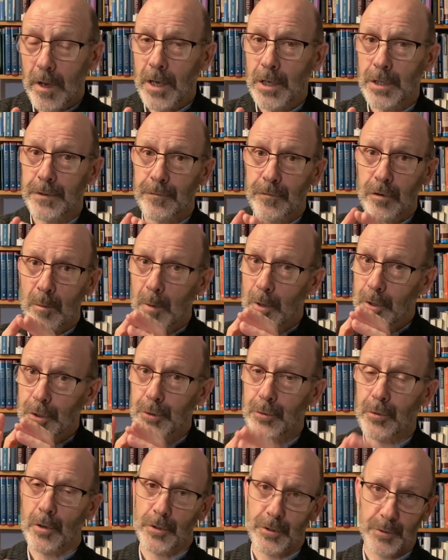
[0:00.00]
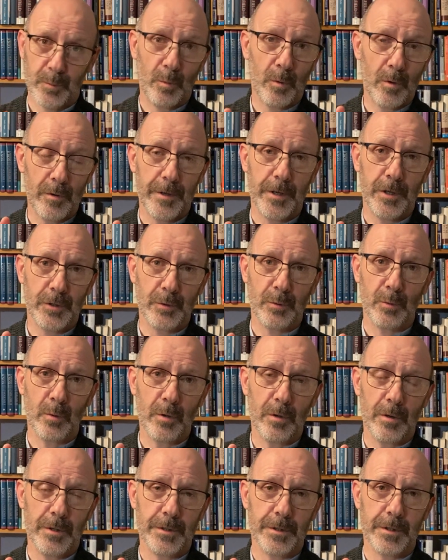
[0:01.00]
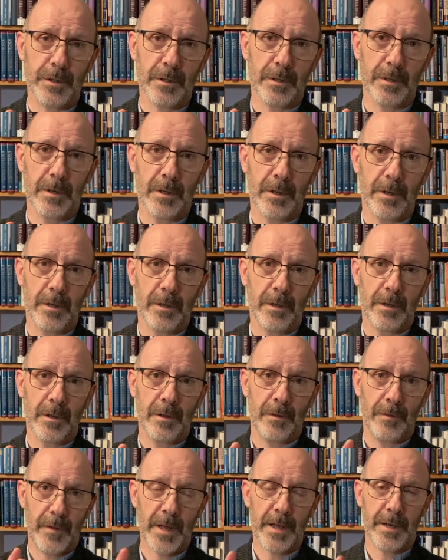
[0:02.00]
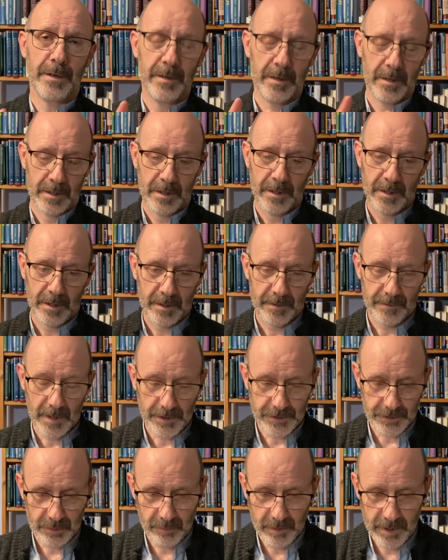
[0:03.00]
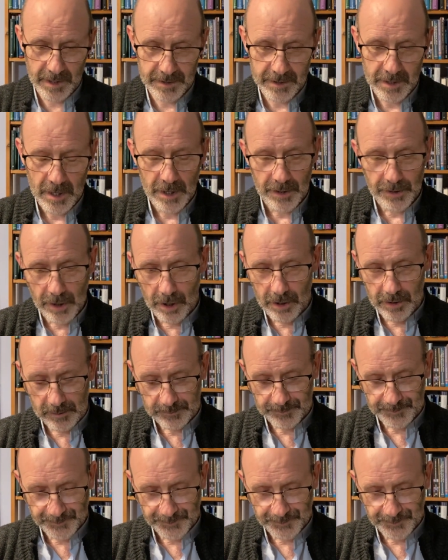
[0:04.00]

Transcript: is from a trustworthy source, then that's great. Now,